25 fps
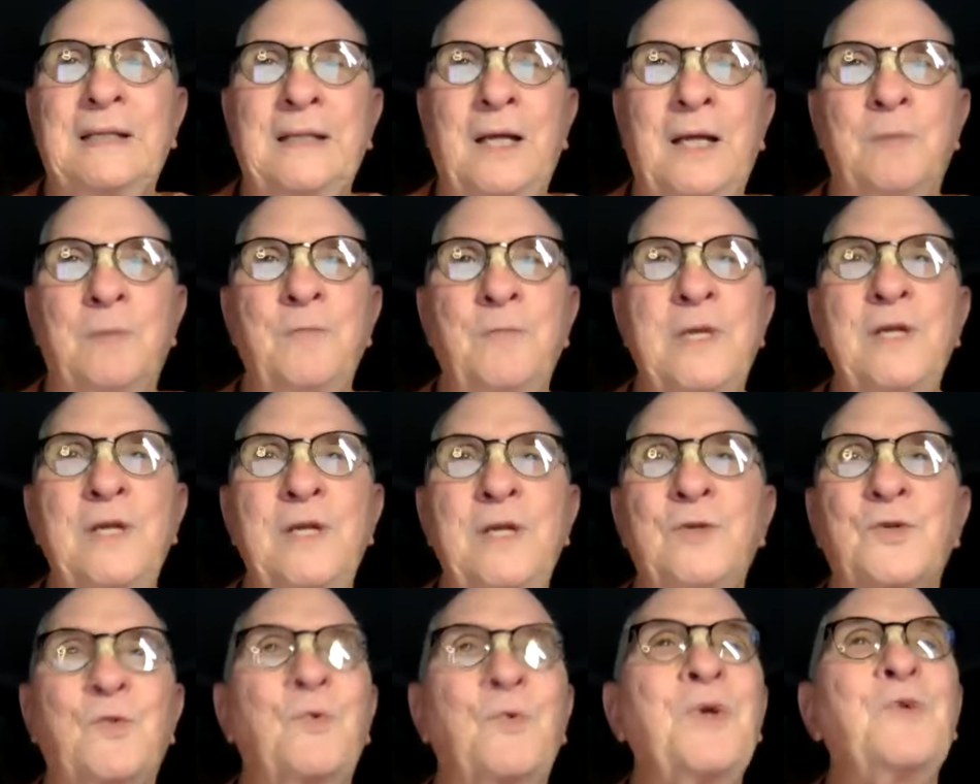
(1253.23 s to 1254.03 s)
That
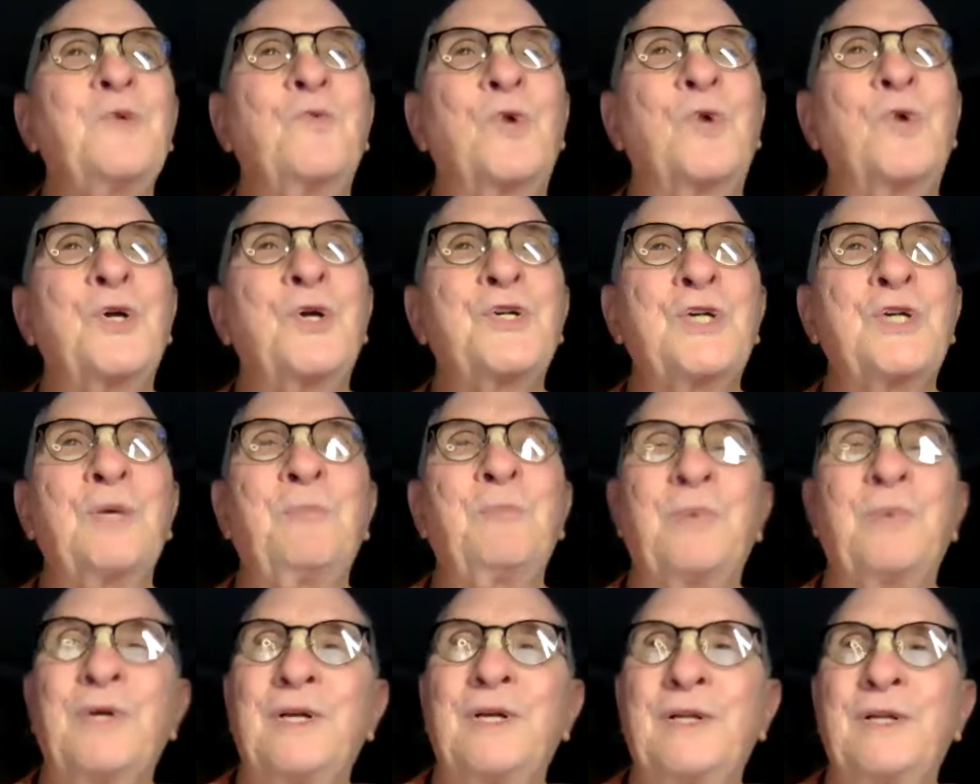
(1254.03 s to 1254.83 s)
means we worship
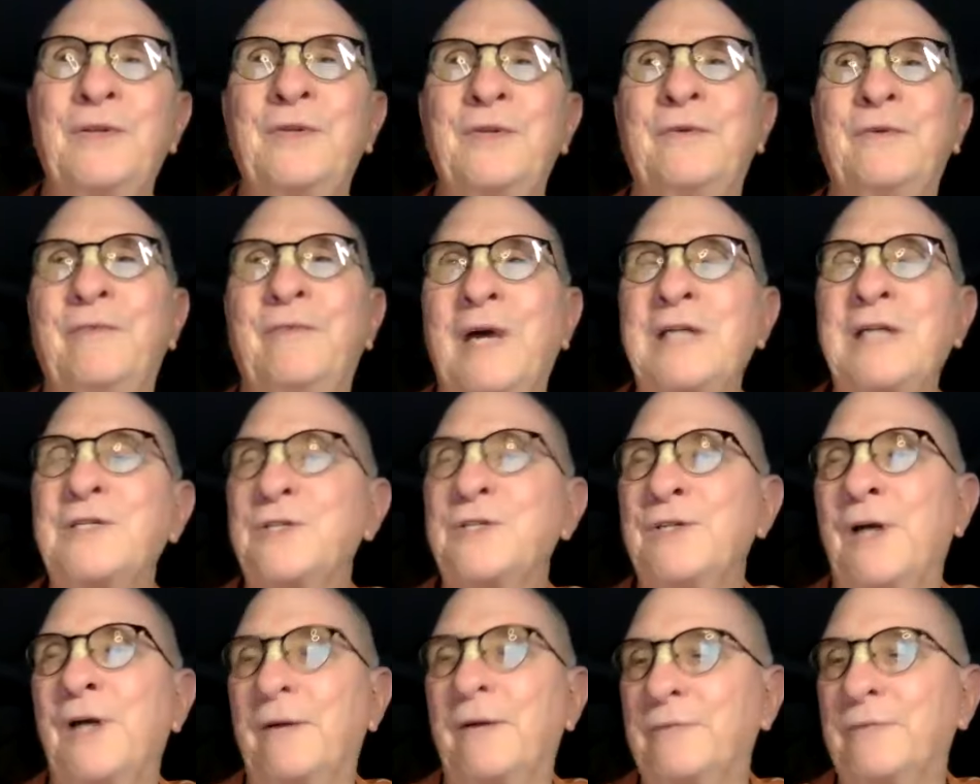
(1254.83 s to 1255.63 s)
the
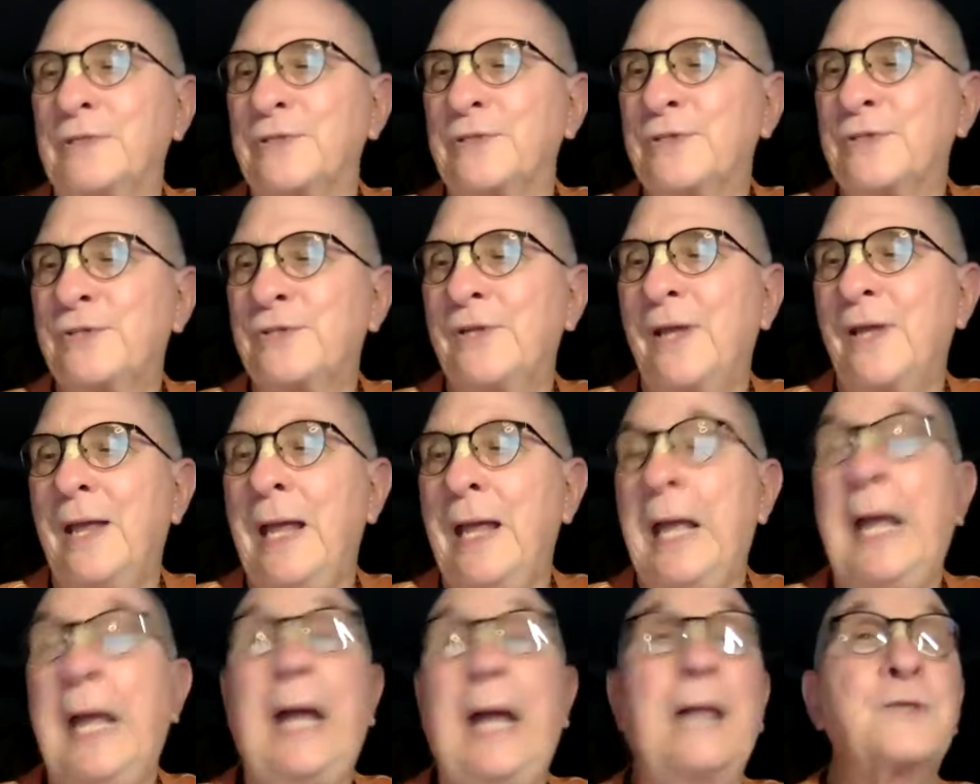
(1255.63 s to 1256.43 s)
Vaishnavas.
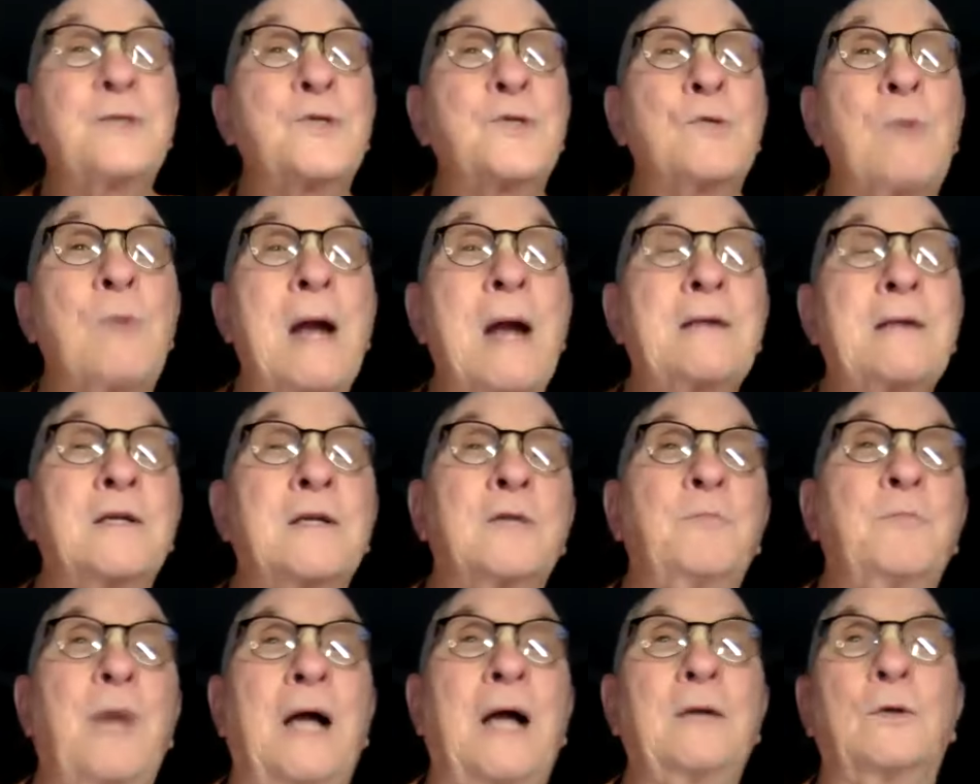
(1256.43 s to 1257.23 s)
As
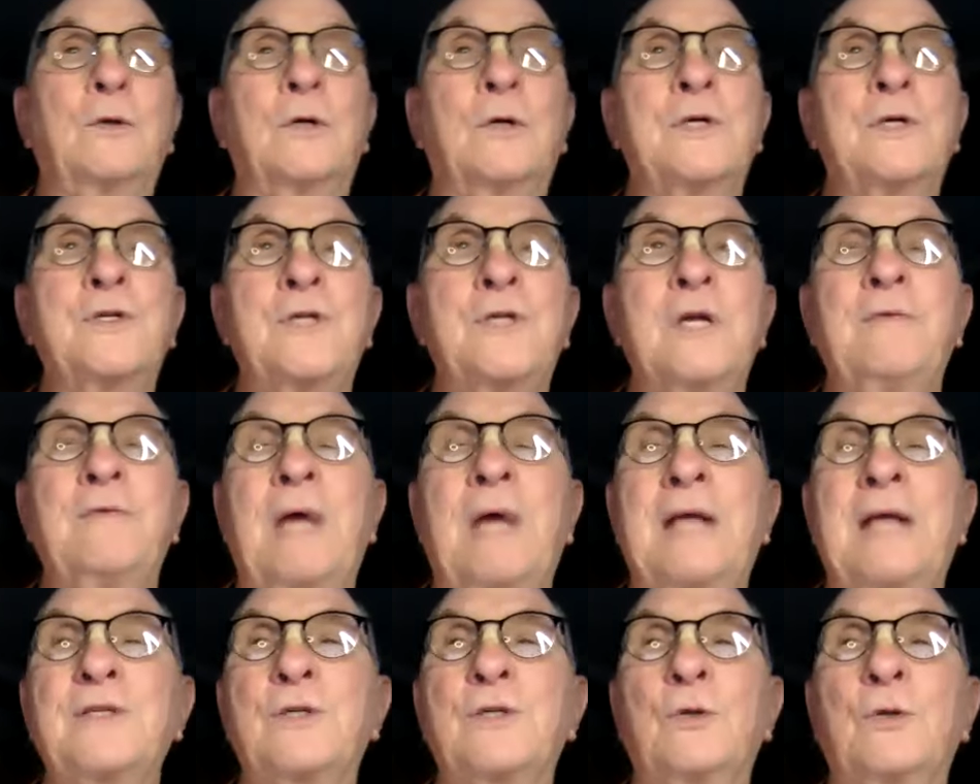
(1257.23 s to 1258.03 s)
directed by Lord
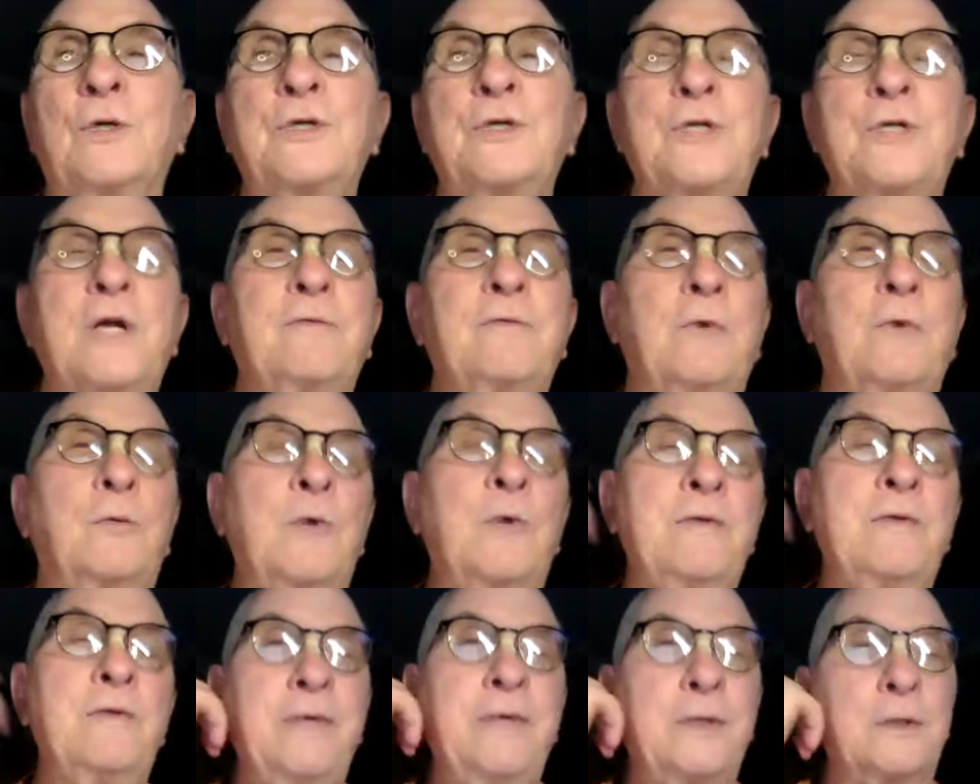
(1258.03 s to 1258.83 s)
Shiva, as Lord Shiva
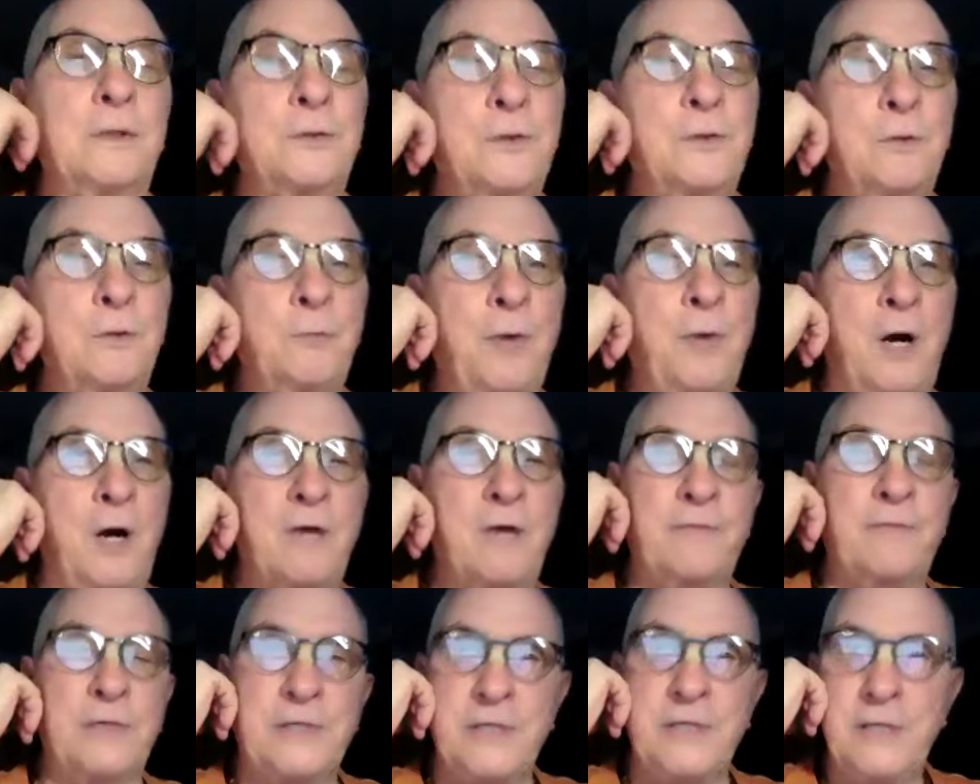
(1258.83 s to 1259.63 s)
revealed to
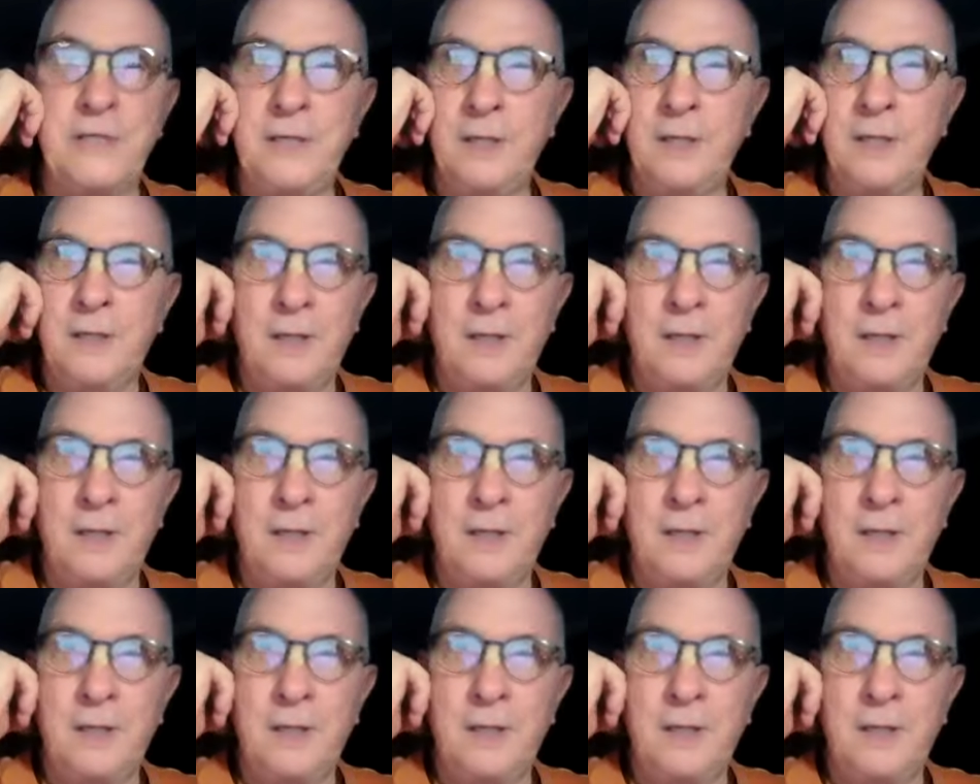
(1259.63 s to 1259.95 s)
Parvati,